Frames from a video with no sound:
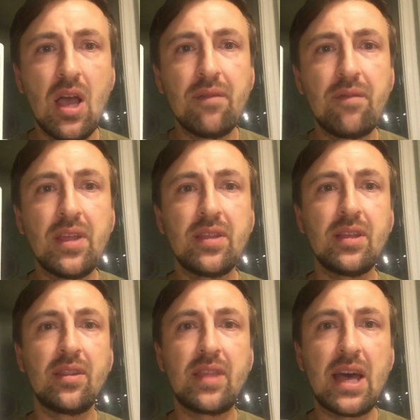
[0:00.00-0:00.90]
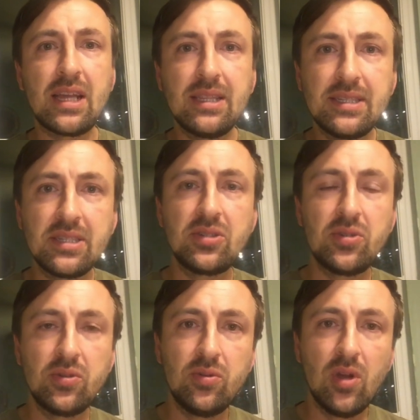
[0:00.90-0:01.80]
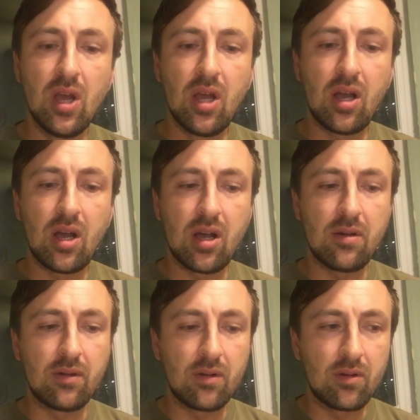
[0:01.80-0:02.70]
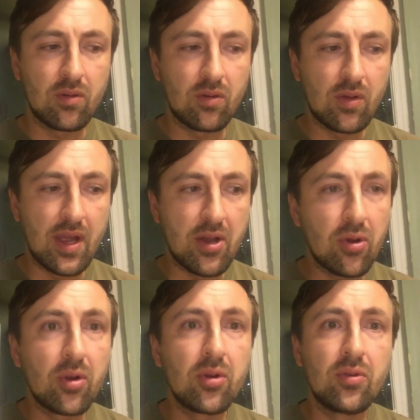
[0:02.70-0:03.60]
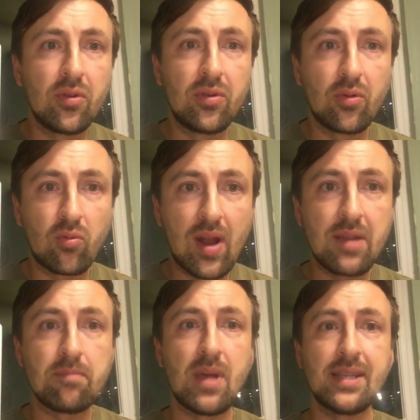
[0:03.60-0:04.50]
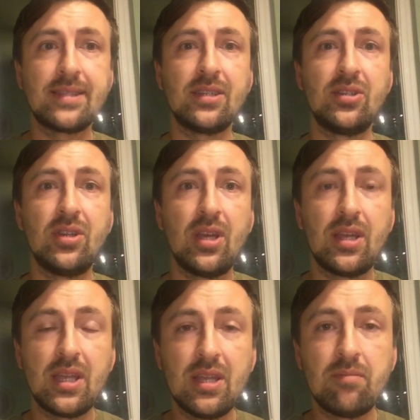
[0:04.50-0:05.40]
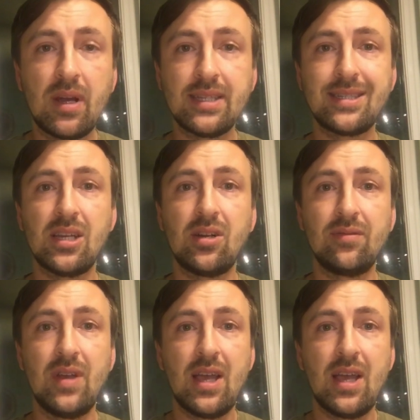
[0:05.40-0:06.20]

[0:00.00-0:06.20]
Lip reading: Faith in that I listened to and heard the right message in myself.